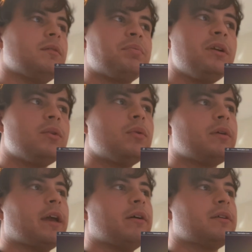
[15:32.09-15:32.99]
Pretty cool
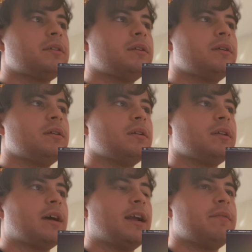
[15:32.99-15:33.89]
character.
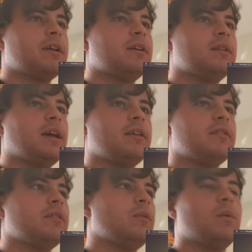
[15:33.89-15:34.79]
Kind of like a
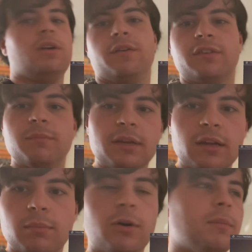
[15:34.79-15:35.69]
nice little one-off
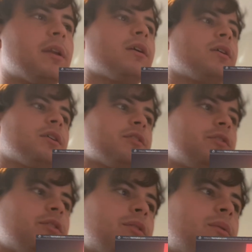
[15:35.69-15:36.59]
comedic moment in Cars
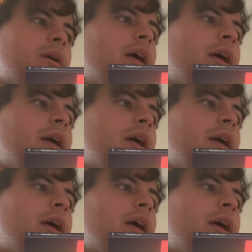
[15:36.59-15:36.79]
2.